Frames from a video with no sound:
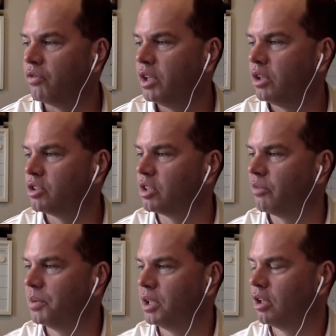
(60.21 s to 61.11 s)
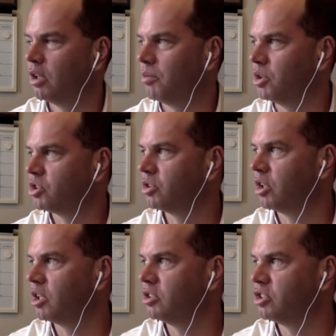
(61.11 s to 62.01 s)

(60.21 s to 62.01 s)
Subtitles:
feel yourself being at all emotional on it,